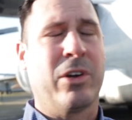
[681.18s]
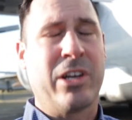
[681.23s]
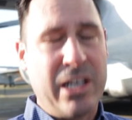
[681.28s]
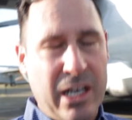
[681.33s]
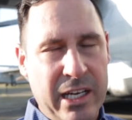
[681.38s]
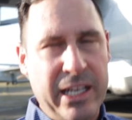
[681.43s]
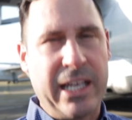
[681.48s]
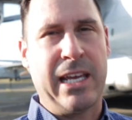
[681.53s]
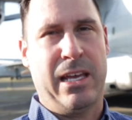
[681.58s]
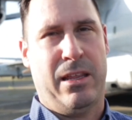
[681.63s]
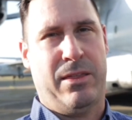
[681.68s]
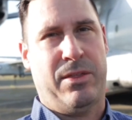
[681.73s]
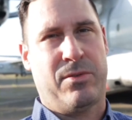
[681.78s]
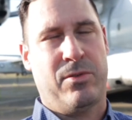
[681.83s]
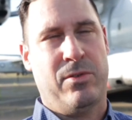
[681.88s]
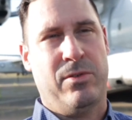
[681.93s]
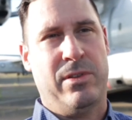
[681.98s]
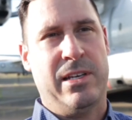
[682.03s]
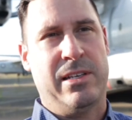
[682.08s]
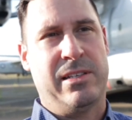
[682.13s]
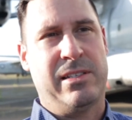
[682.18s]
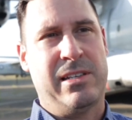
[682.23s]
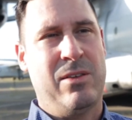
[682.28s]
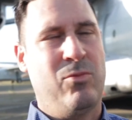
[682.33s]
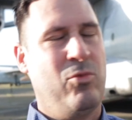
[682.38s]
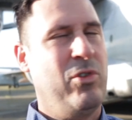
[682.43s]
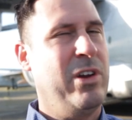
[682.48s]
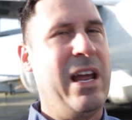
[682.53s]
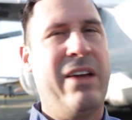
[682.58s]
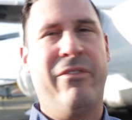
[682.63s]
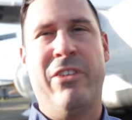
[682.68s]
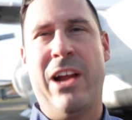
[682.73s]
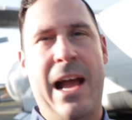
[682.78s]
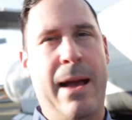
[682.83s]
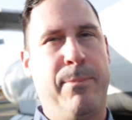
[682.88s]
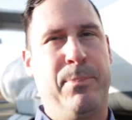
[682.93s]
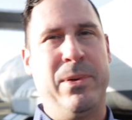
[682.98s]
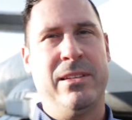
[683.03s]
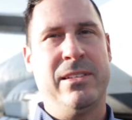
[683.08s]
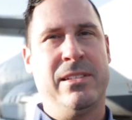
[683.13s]
gonna get through this, and whatever
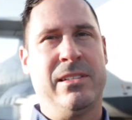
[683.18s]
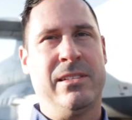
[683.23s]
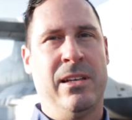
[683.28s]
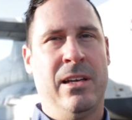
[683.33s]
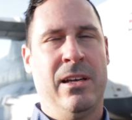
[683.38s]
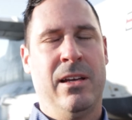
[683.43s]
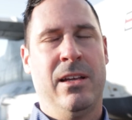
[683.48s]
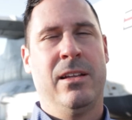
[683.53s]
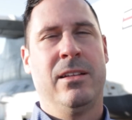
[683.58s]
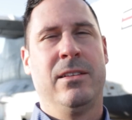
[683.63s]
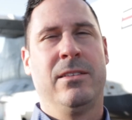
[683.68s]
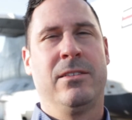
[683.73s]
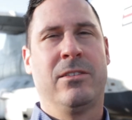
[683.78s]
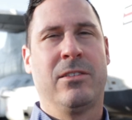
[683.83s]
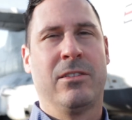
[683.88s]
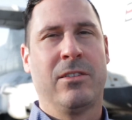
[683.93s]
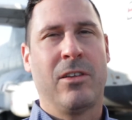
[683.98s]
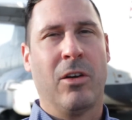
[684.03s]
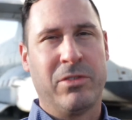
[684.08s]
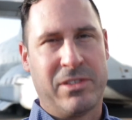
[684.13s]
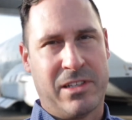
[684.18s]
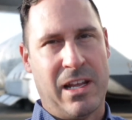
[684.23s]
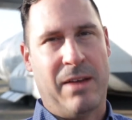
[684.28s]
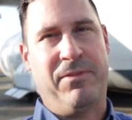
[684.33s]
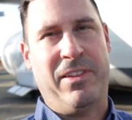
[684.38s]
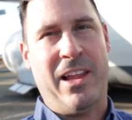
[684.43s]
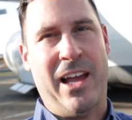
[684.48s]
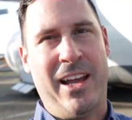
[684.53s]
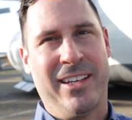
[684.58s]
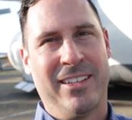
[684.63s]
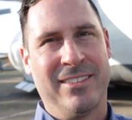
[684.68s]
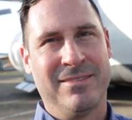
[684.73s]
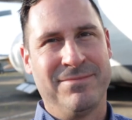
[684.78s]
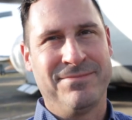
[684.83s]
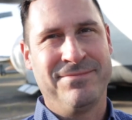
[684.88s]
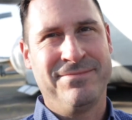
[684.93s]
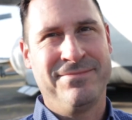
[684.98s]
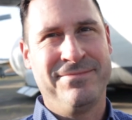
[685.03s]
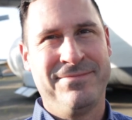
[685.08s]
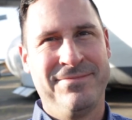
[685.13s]
happens, don't stop flying.
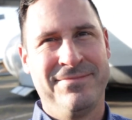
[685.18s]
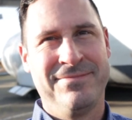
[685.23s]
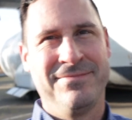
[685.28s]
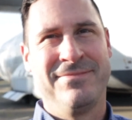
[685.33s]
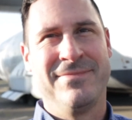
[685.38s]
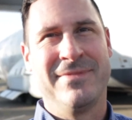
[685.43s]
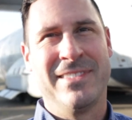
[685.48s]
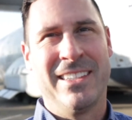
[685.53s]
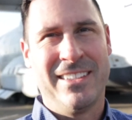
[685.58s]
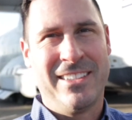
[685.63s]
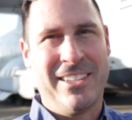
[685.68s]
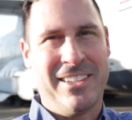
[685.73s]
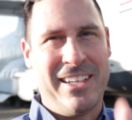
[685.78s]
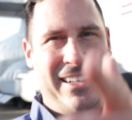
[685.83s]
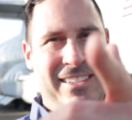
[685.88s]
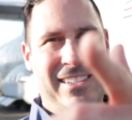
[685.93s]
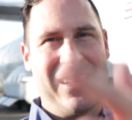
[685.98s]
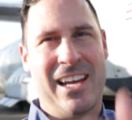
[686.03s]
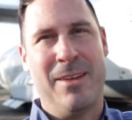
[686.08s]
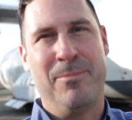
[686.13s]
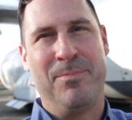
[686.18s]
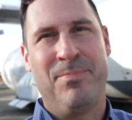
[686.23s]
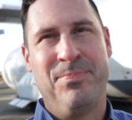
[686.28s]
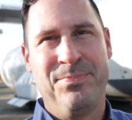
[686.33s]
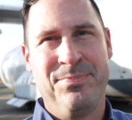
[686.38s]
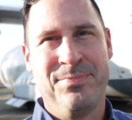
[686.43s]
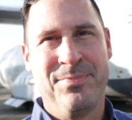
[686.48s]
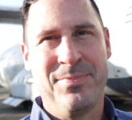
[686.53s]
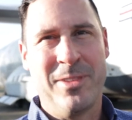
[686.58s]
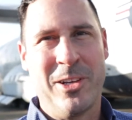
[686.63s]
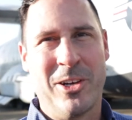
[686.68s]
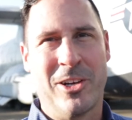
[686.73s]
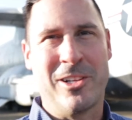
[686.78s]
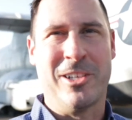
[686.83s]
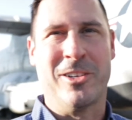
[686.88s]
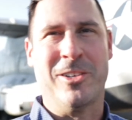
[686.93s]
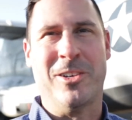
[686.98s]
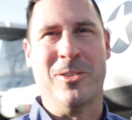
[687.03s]
Till next time, you're clear